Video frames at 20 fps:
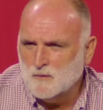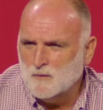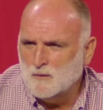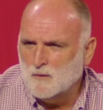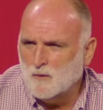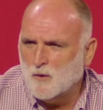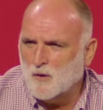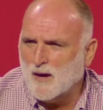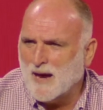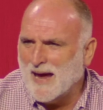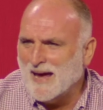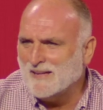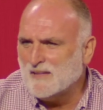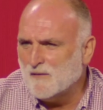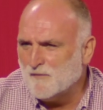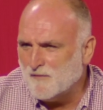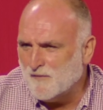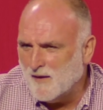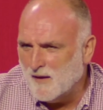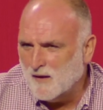or
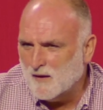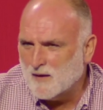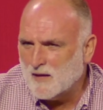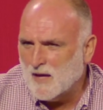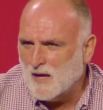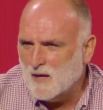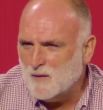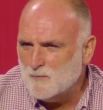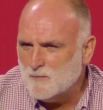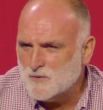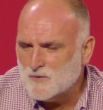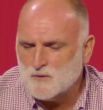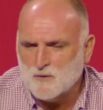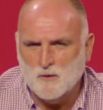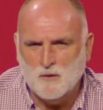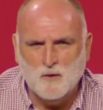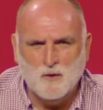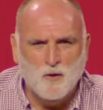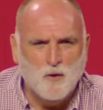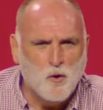NFL games
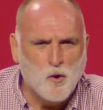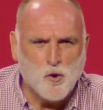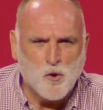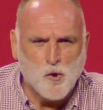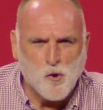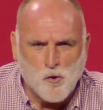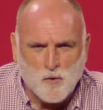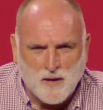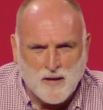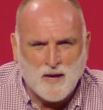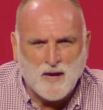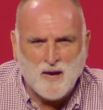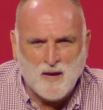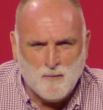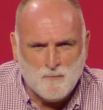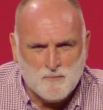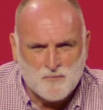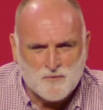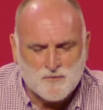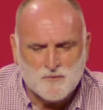or hockey
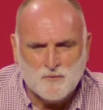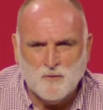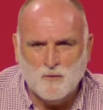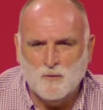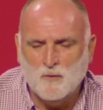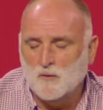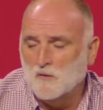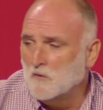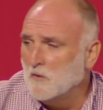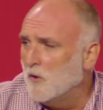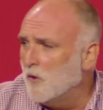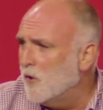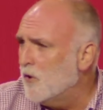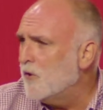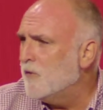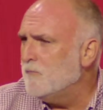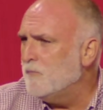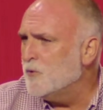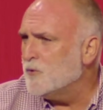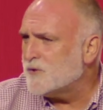games
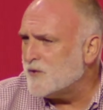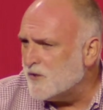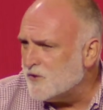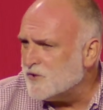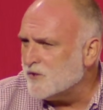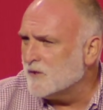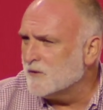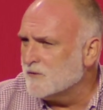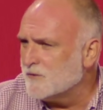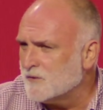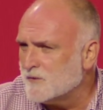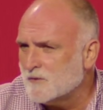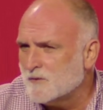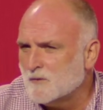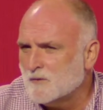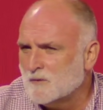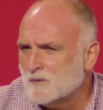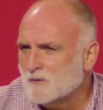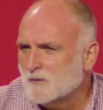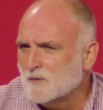or musicians.
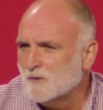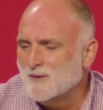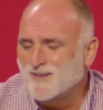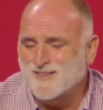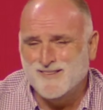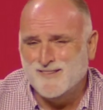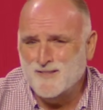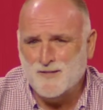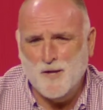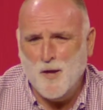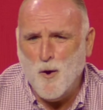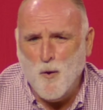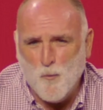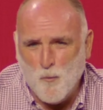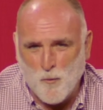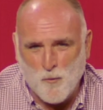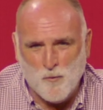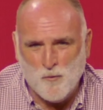No.